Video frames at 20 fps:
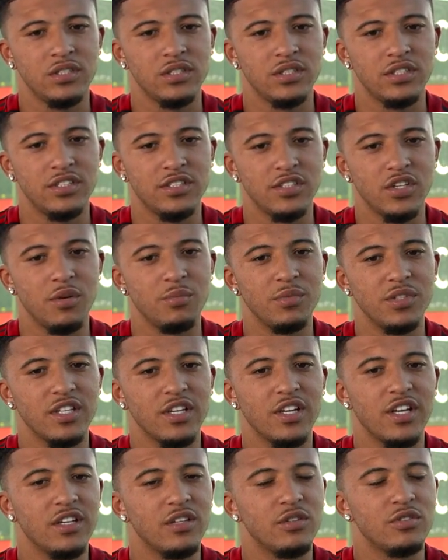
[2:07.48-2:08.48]
Determined to
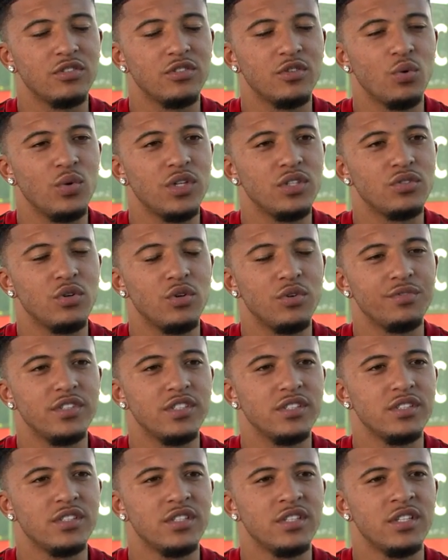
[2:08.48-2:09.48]
get to win
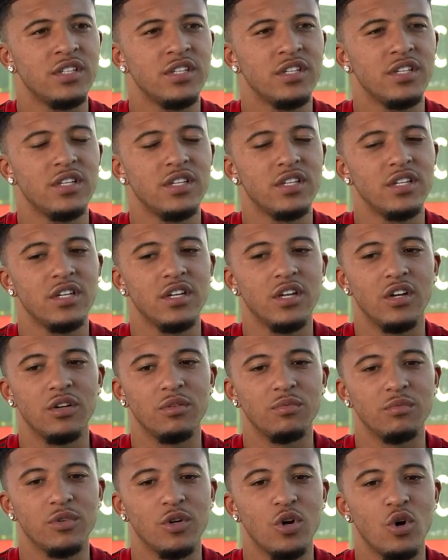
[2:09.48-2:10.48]
trophies,
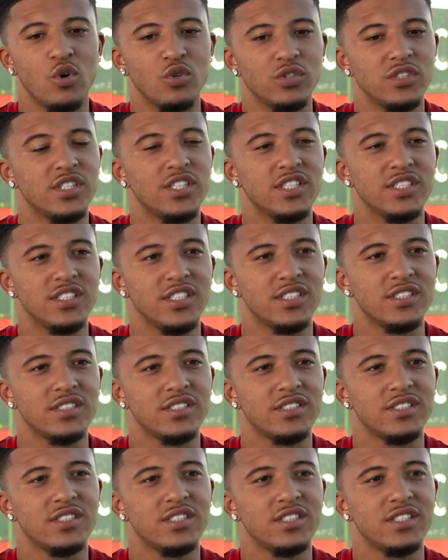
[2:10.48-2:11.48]
goals and
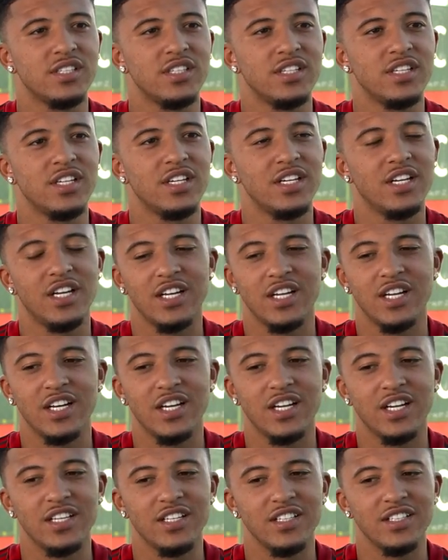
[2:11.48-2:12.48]
assists,
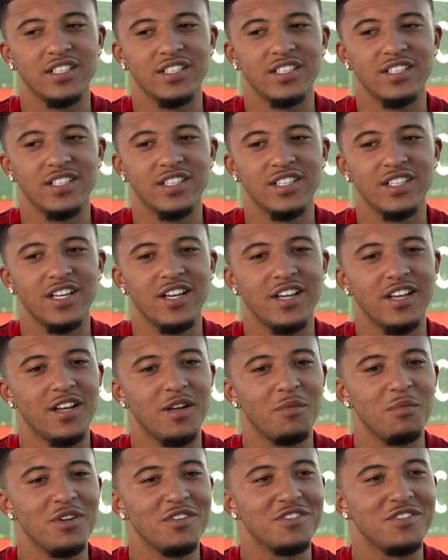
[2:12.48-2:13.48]
and yeah,
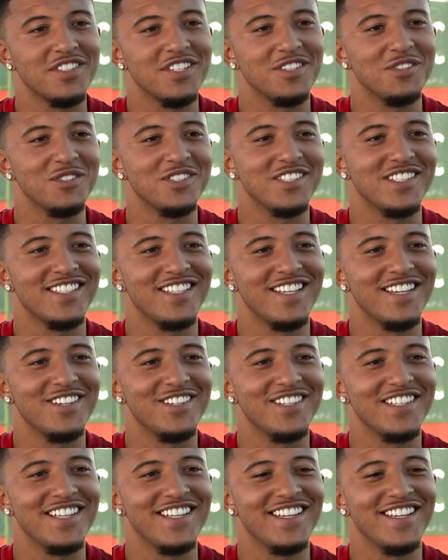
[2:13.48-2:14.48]
a bit of skills here
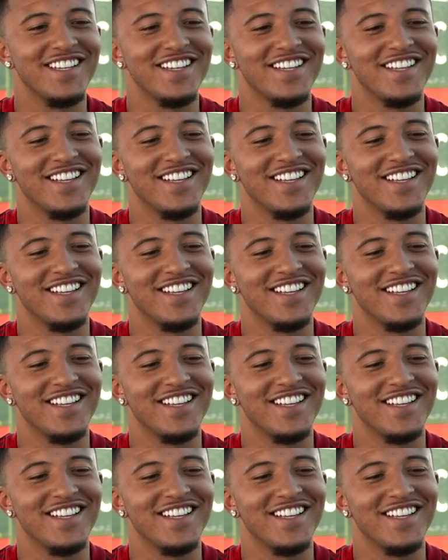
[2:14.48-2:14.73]
and there.